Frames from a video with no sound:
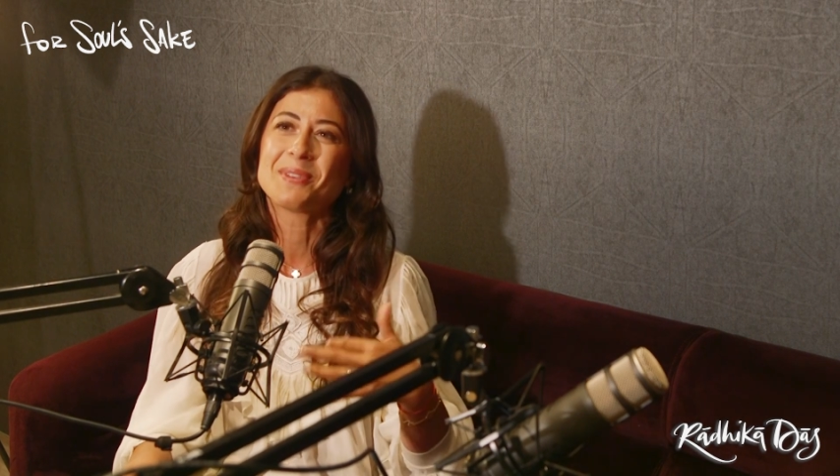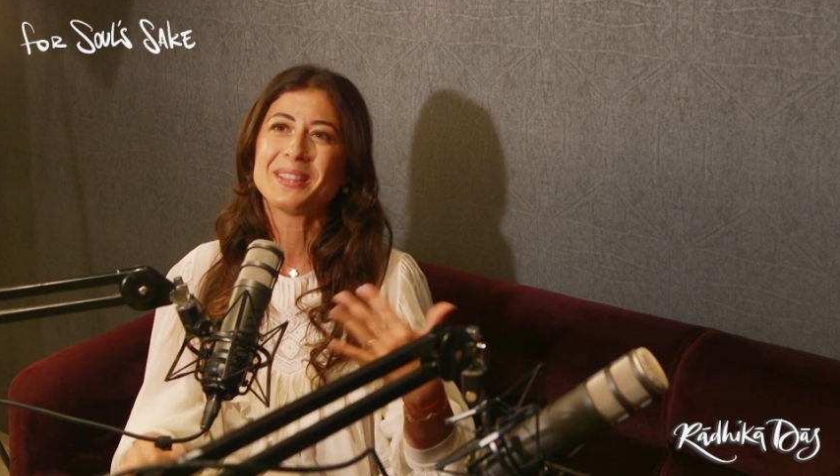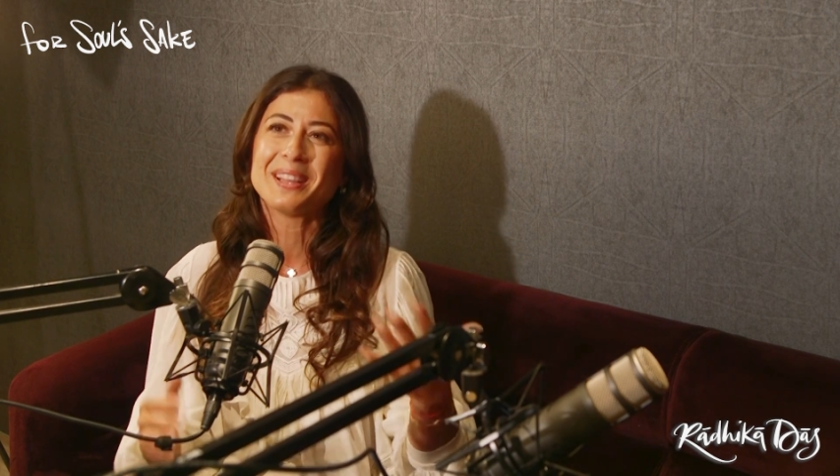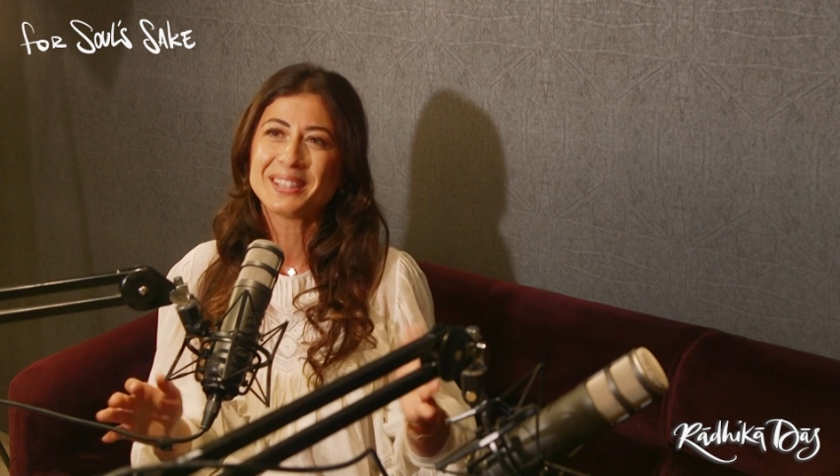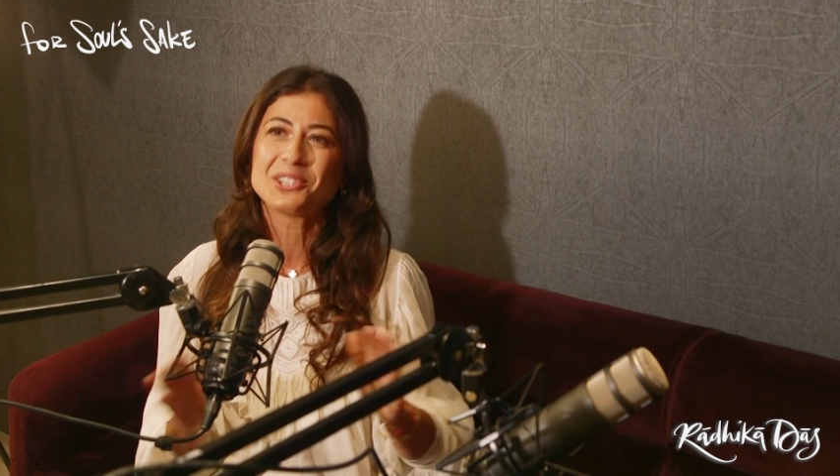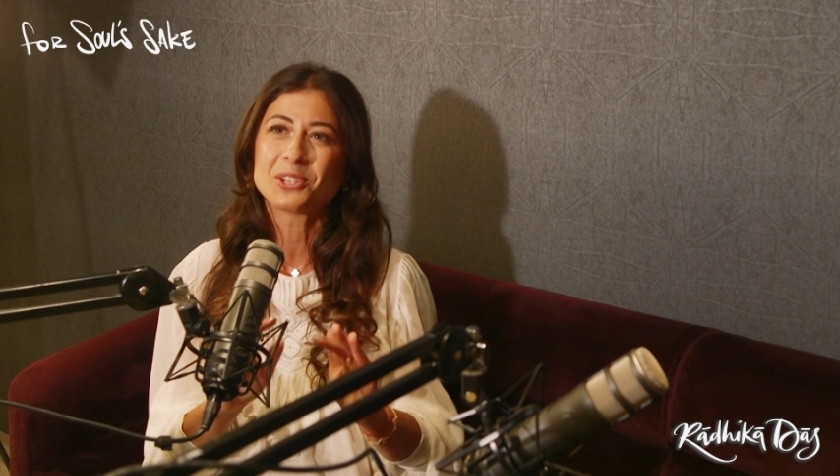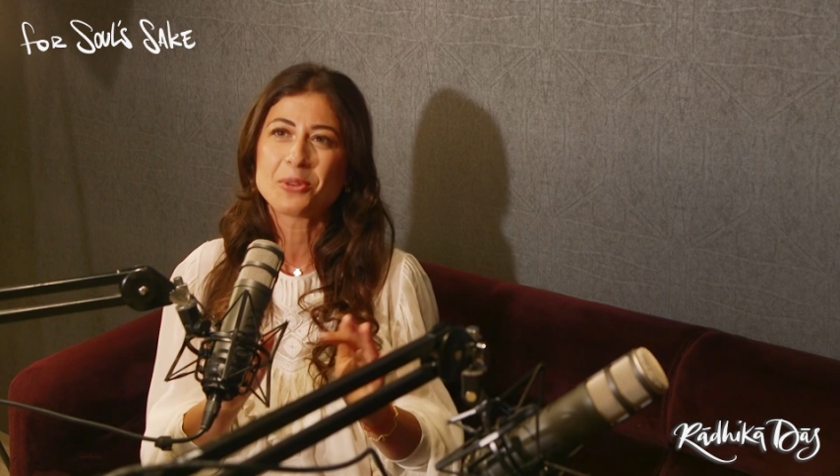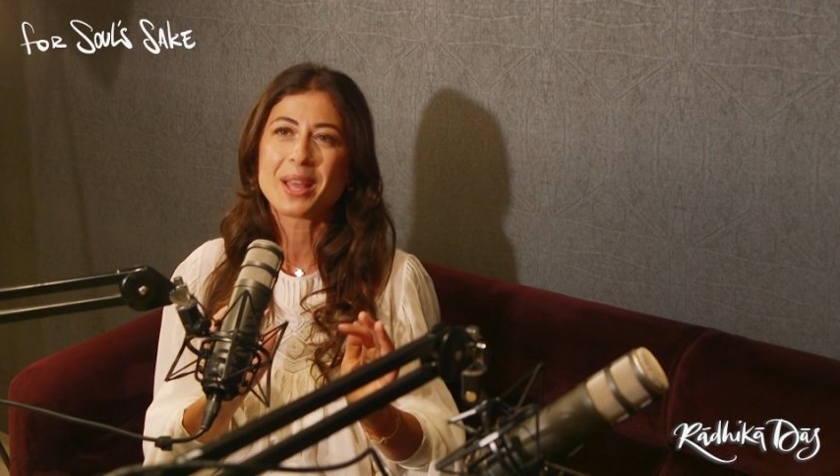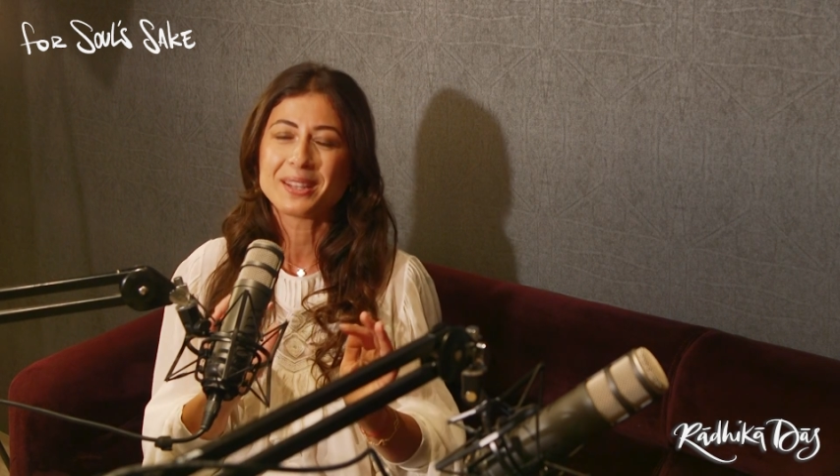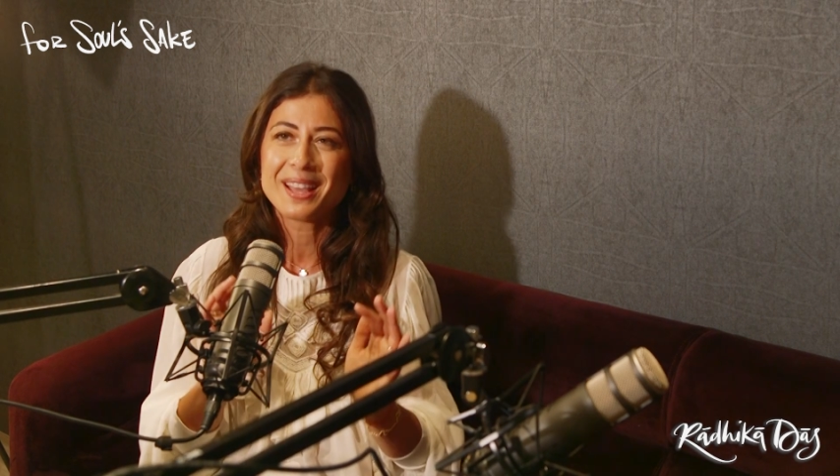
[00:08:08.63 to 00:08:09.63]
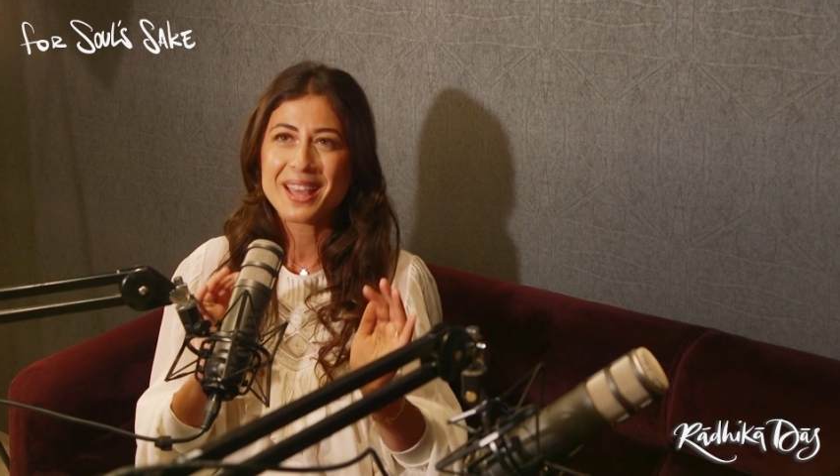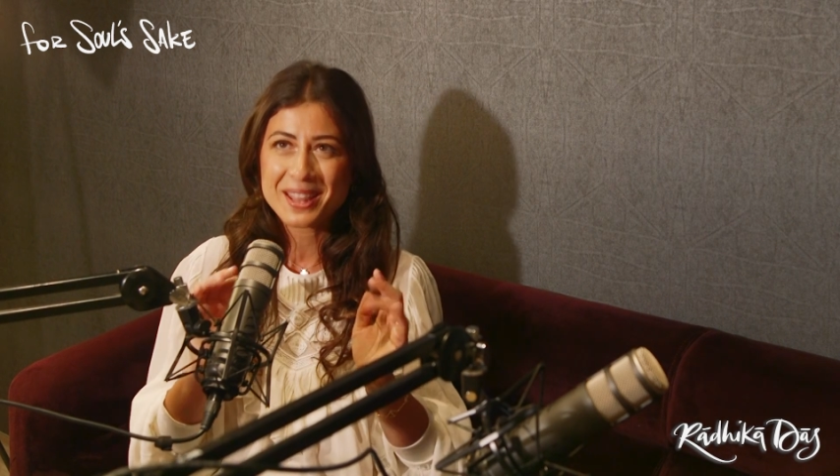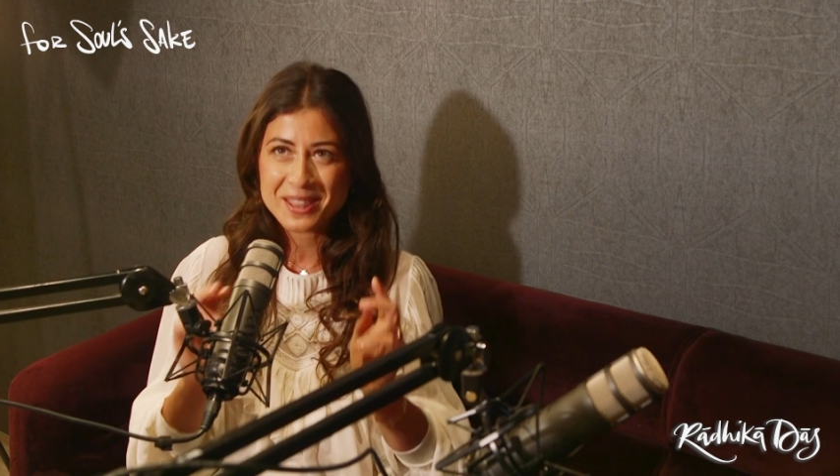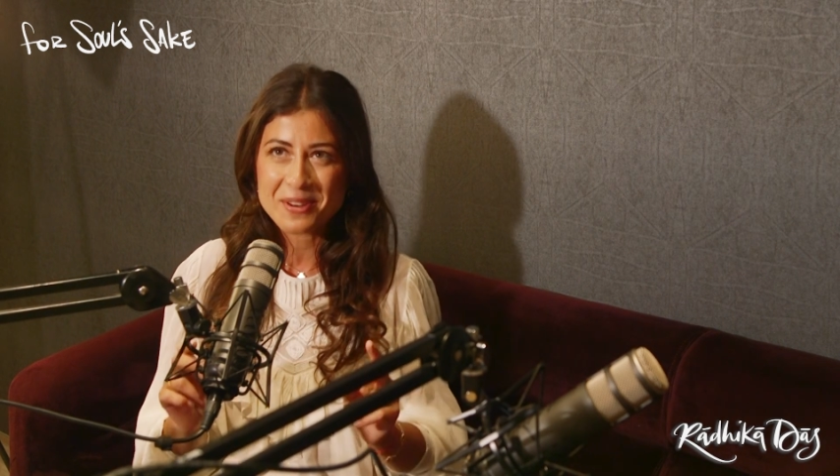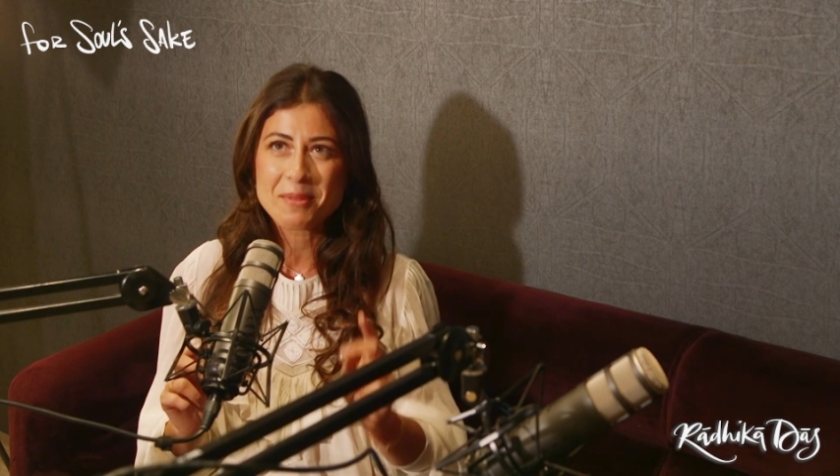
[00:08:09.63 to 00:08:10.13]
But then literally we had
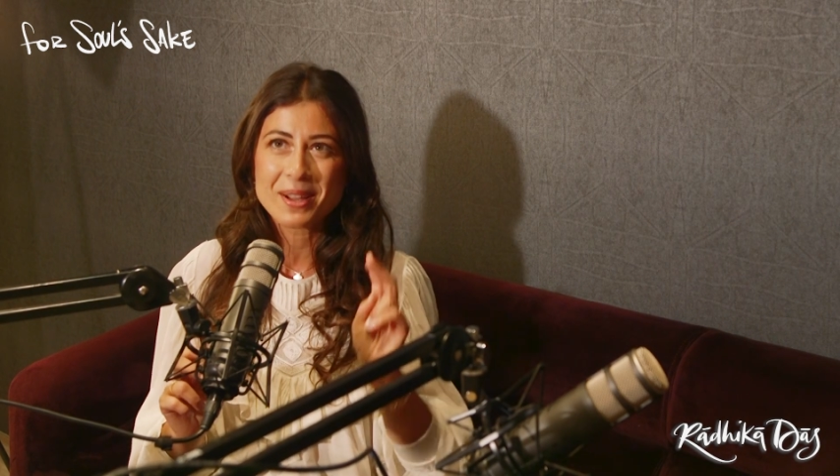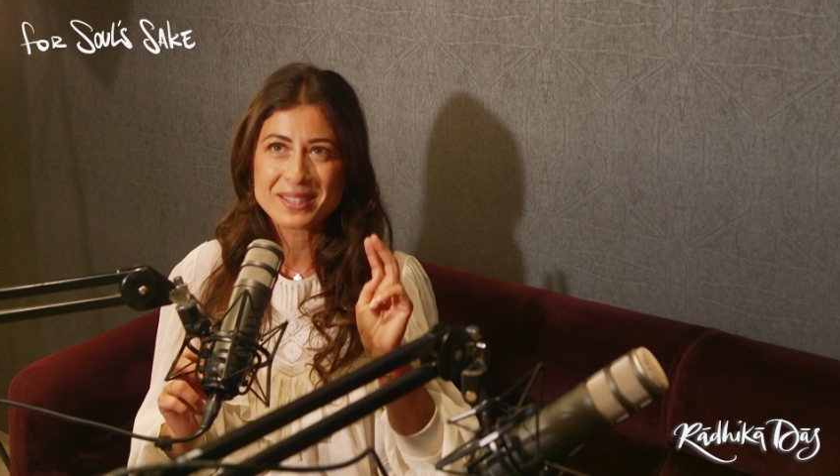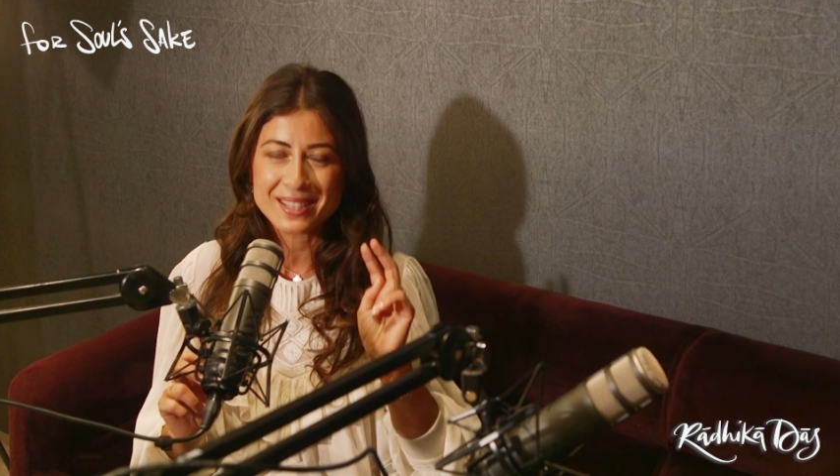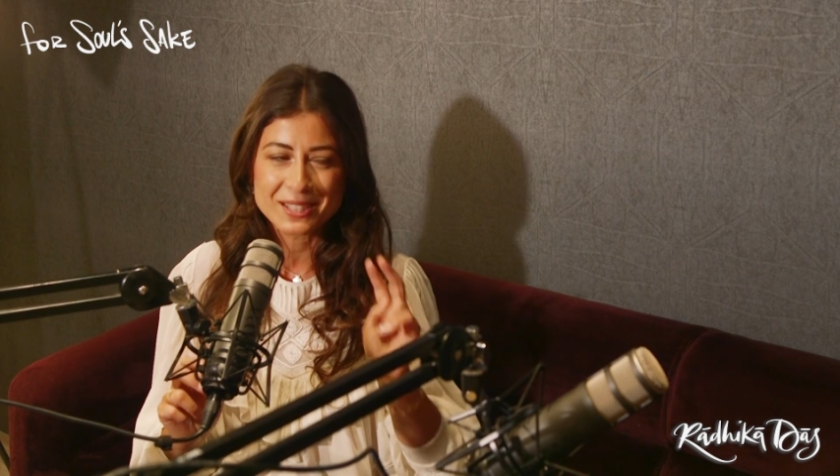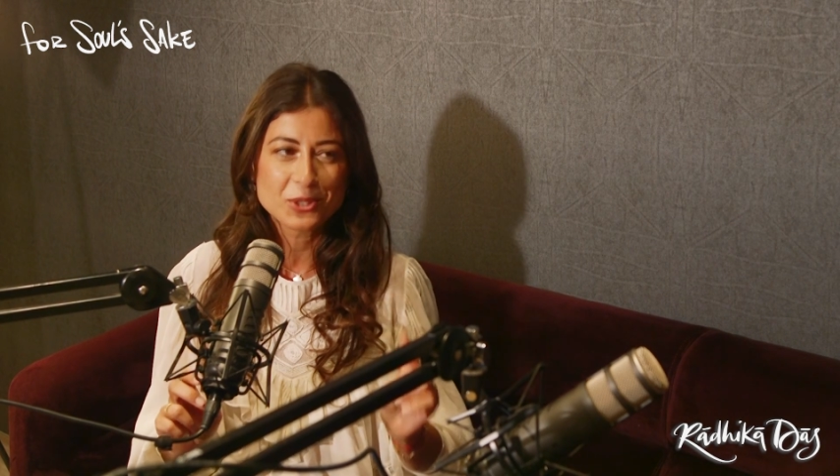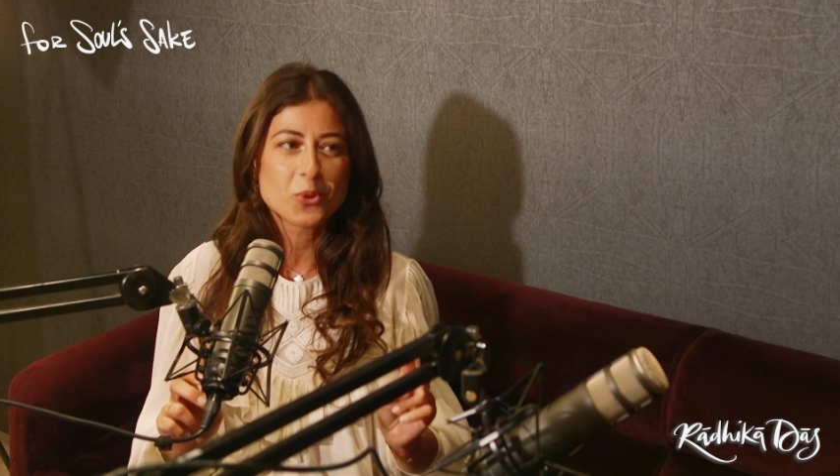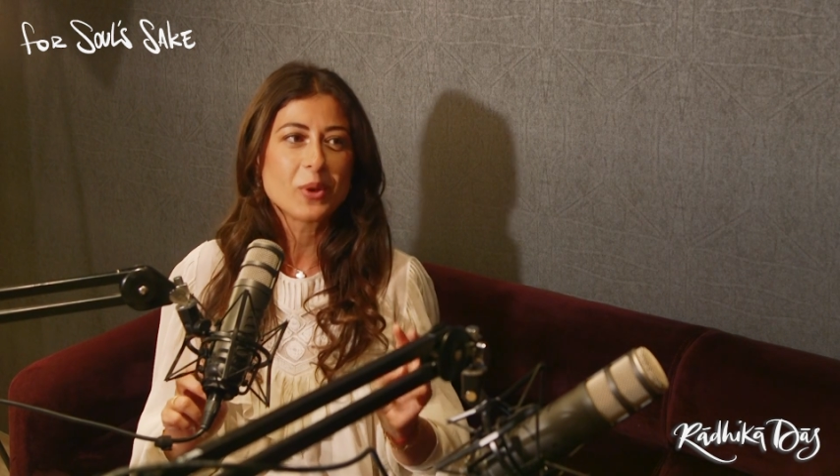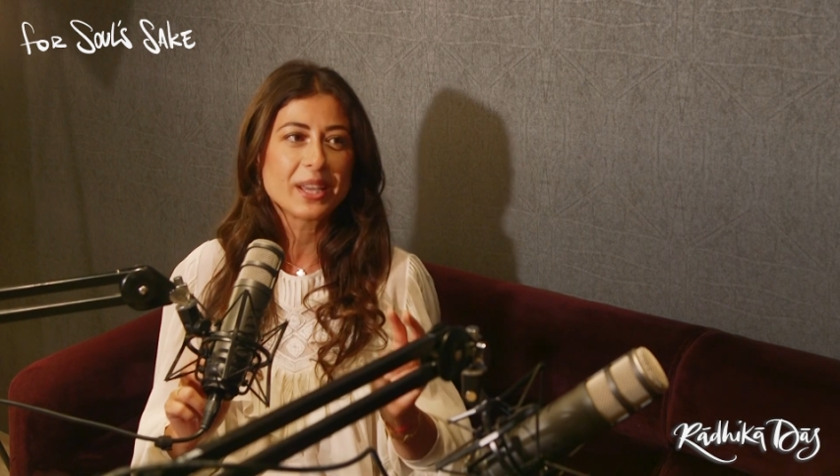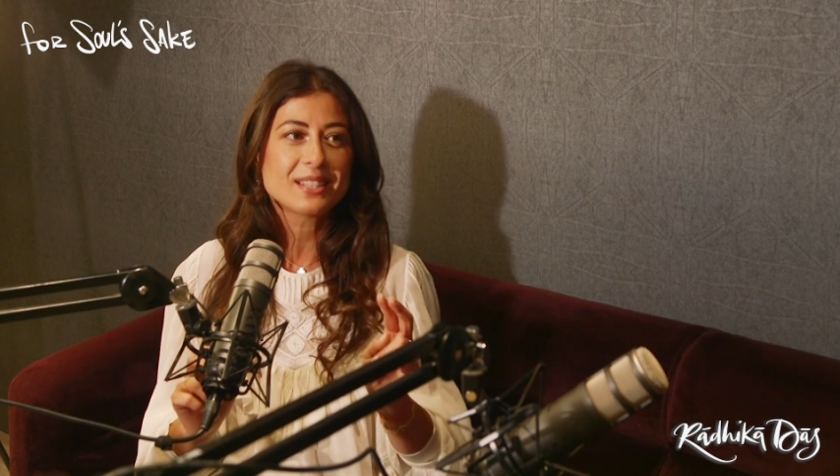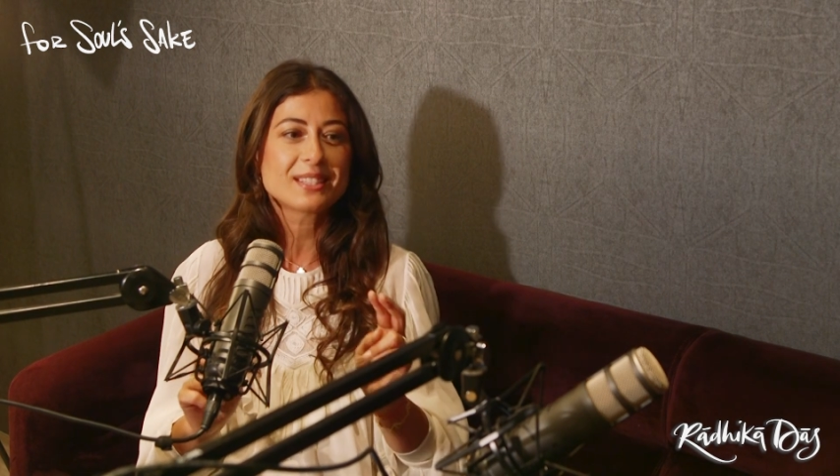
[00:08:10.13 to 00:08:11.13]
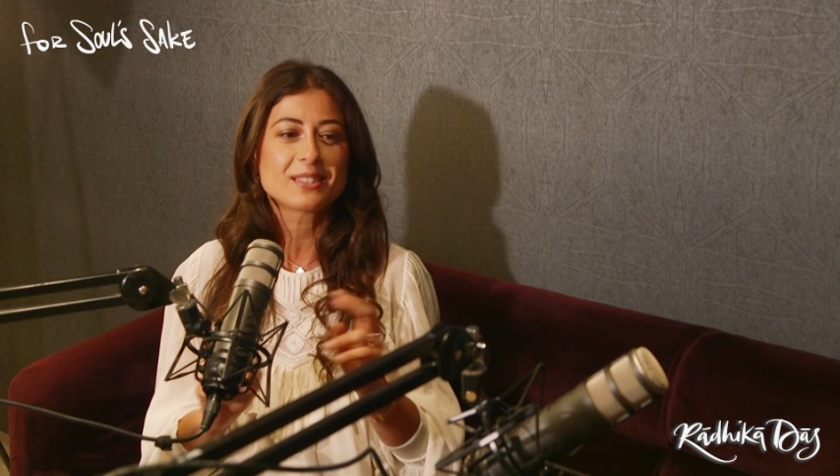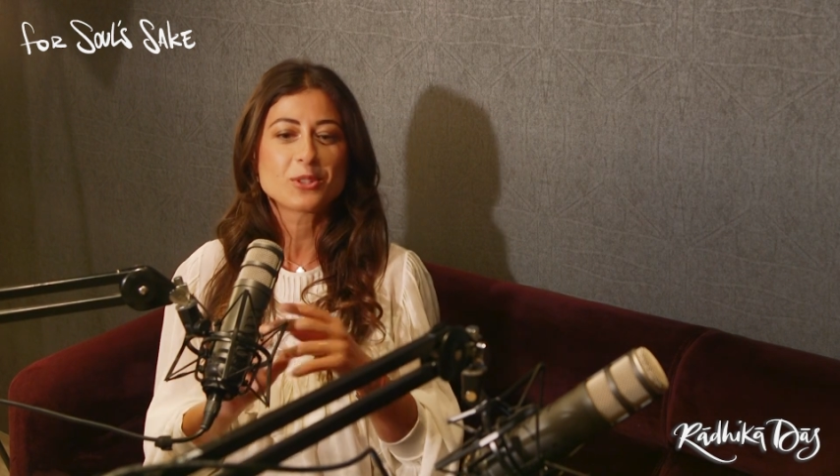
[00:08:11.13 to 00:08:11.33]
3 months and 2 weeks